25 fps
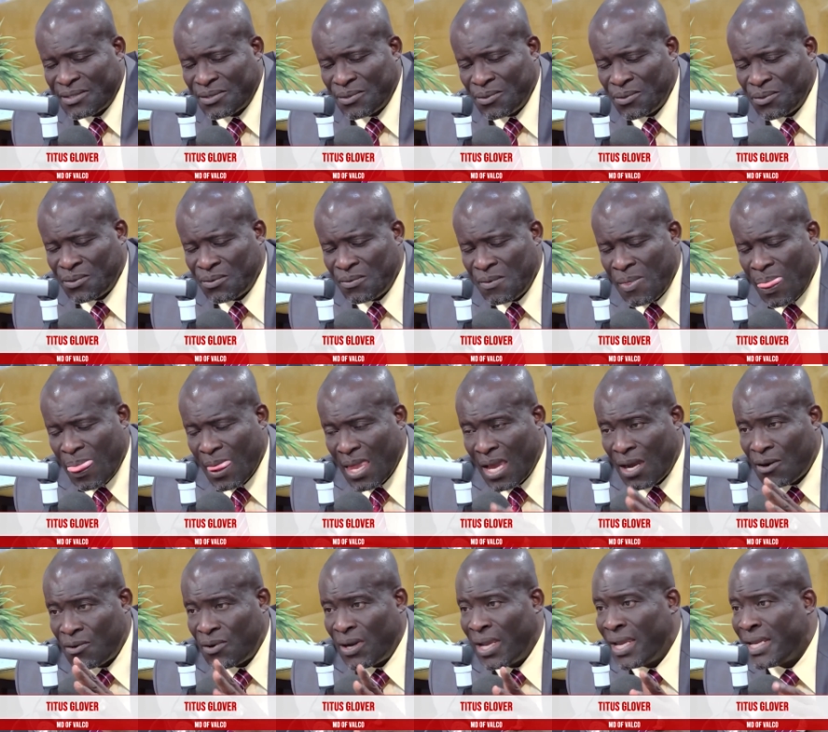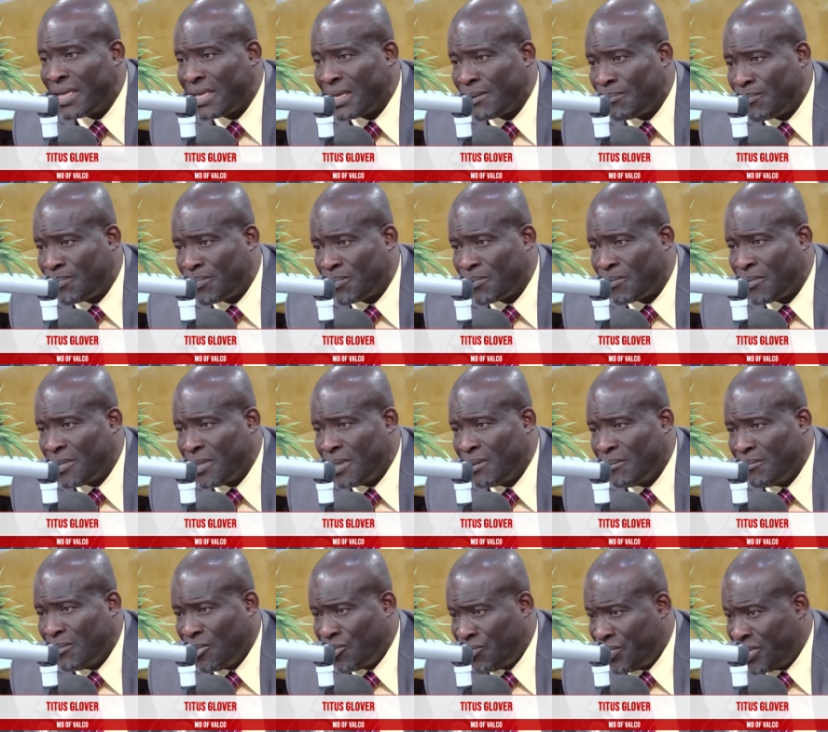So I will end up
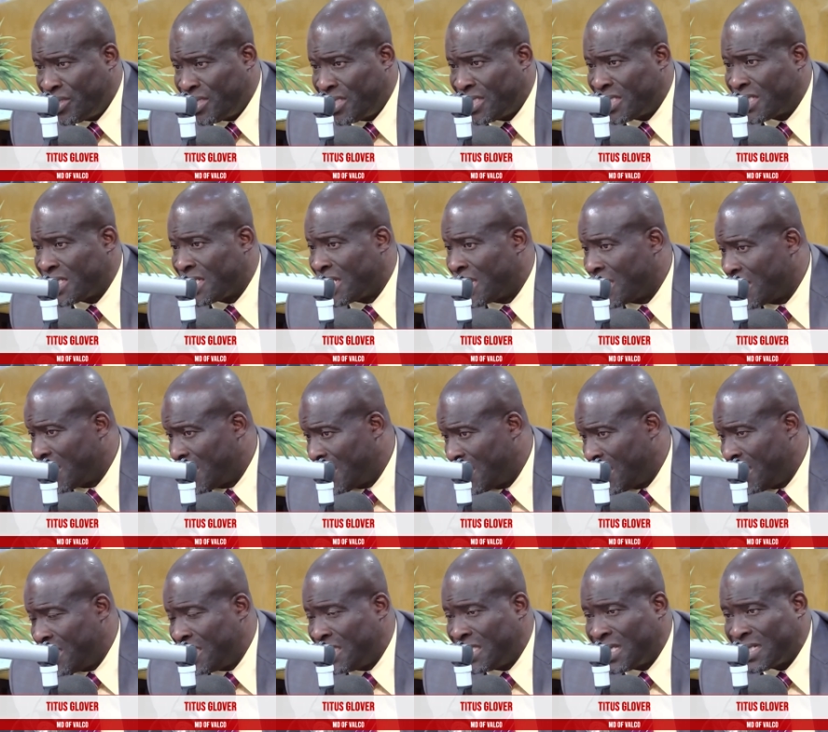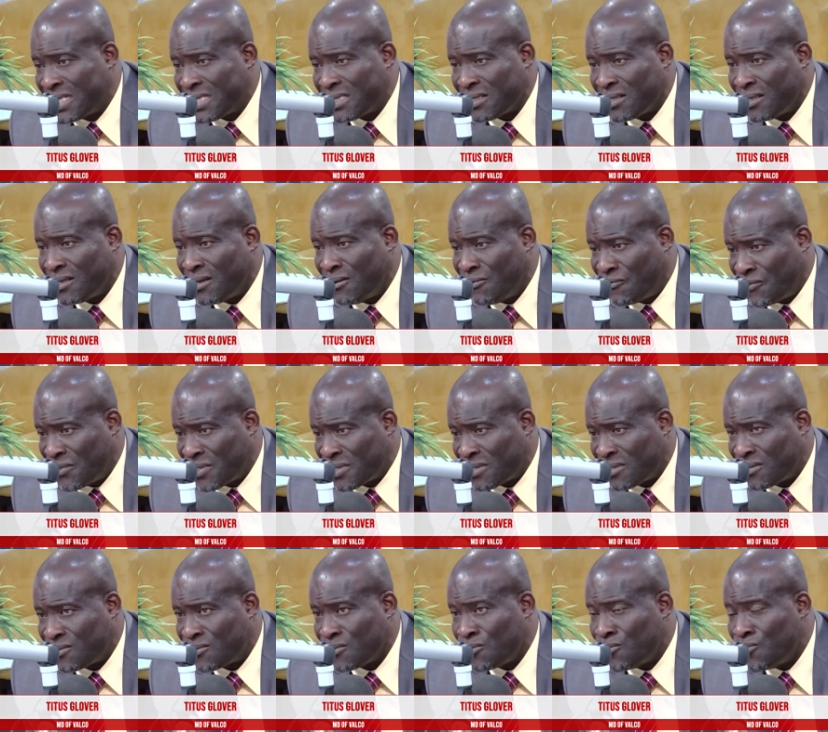my rotation in that
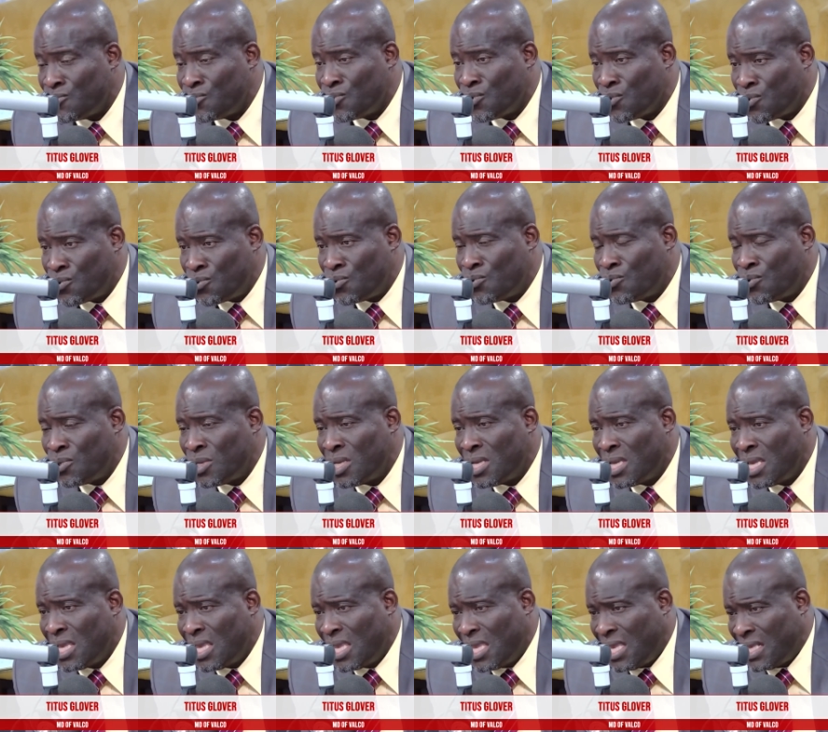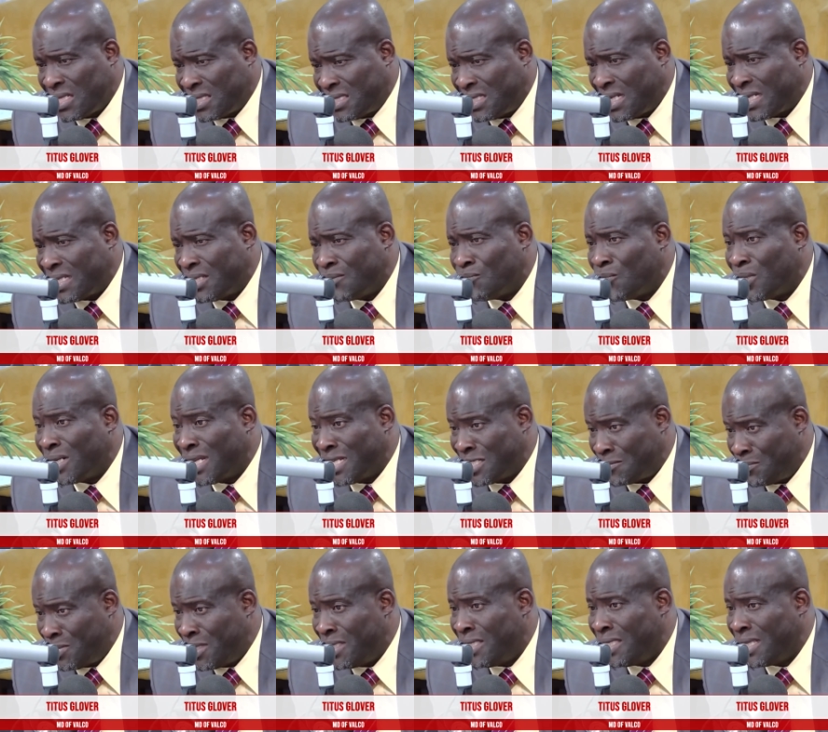office to know exactly what
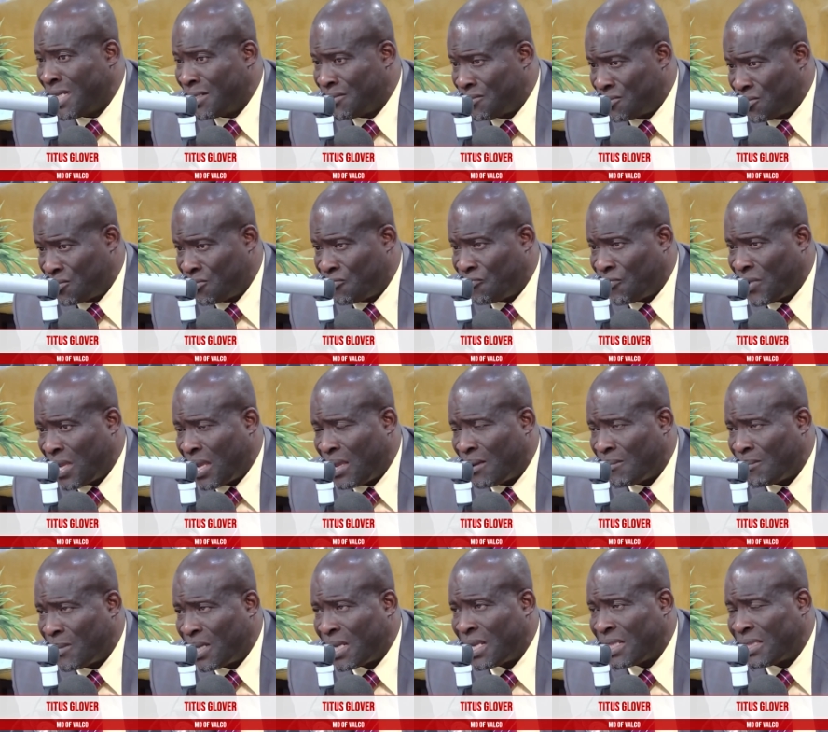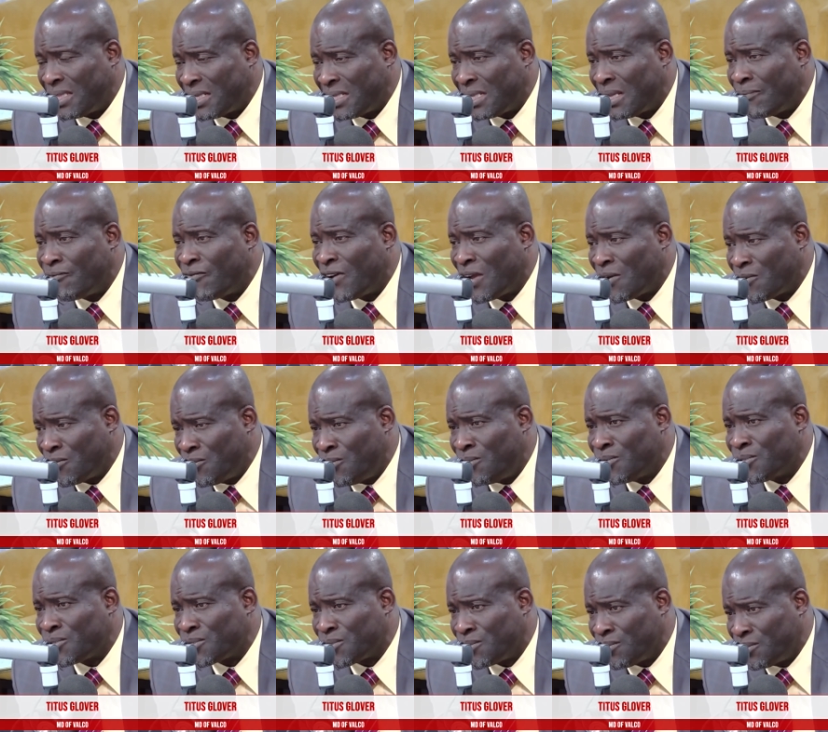has been done so far. But I think the VALCO
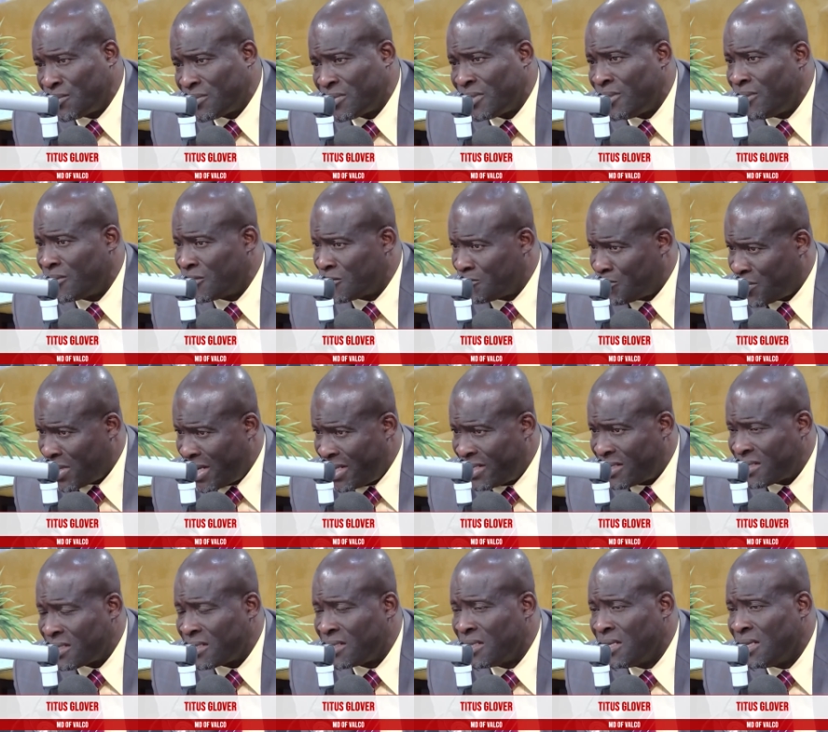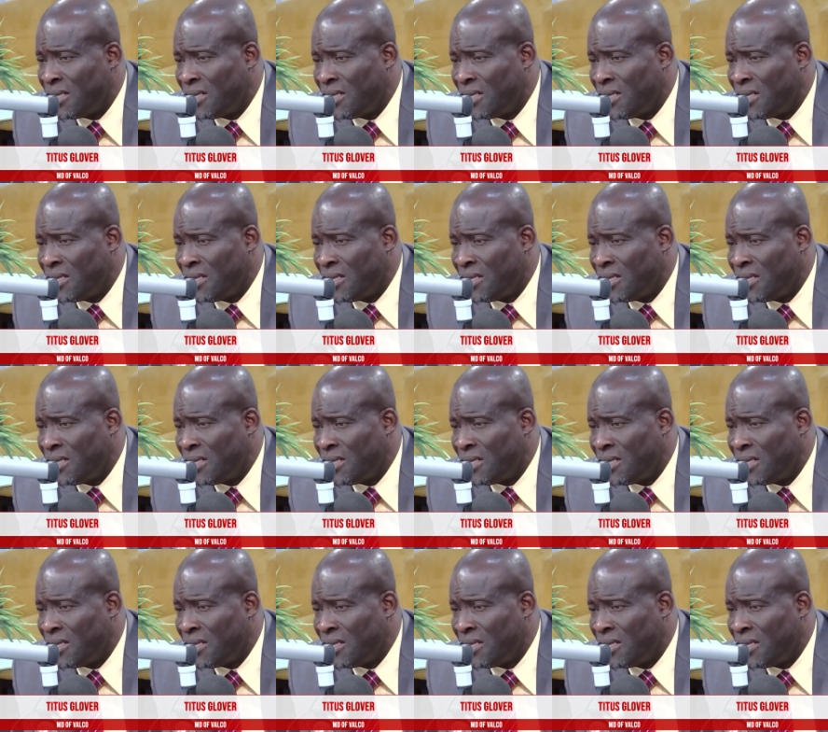looks good. It looks bright.